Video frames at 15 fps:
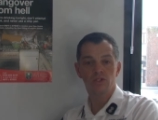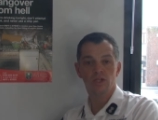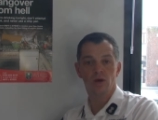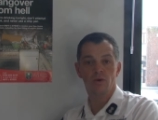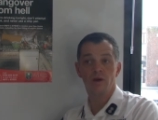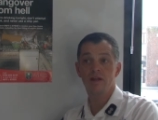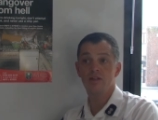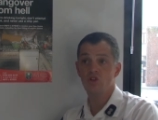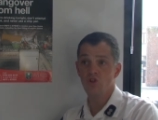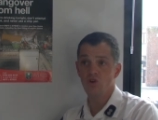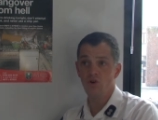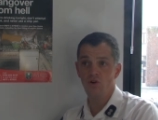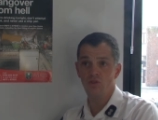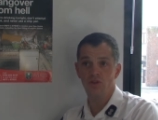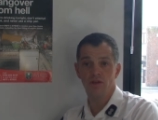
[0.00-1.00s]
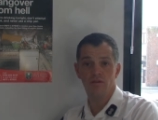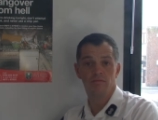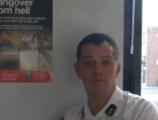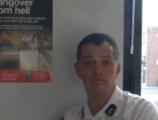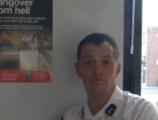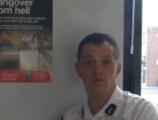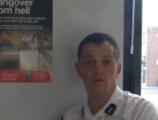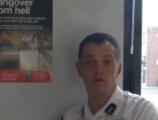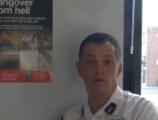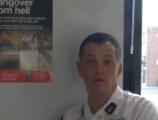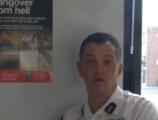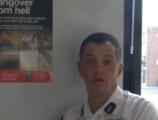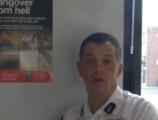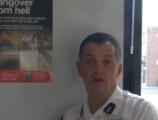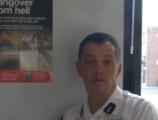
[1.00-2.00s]
Also, ensure that
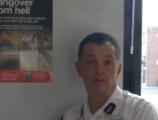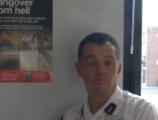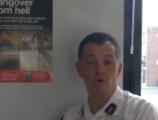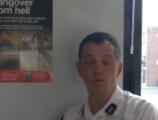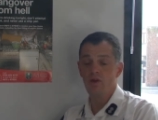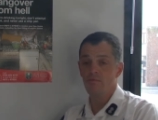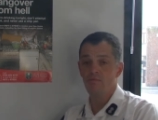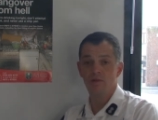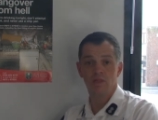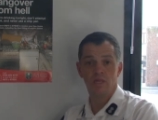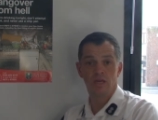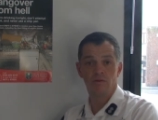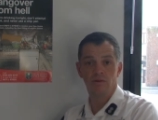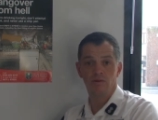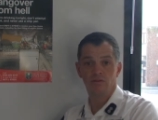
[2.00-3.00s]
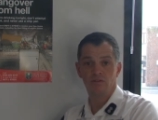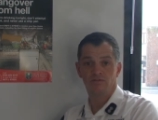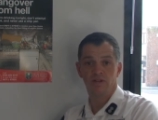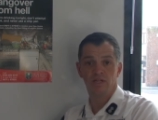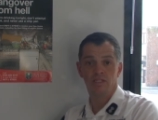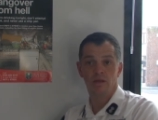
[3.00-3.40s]
smoking materials,